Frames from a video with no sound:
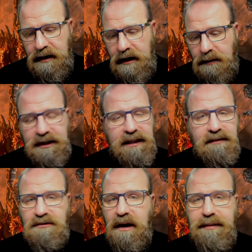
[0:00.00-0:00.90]

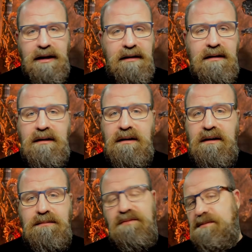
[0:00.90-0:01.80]
objective grabber,
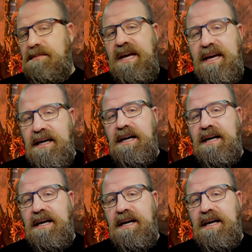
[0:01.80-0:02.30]
but for me it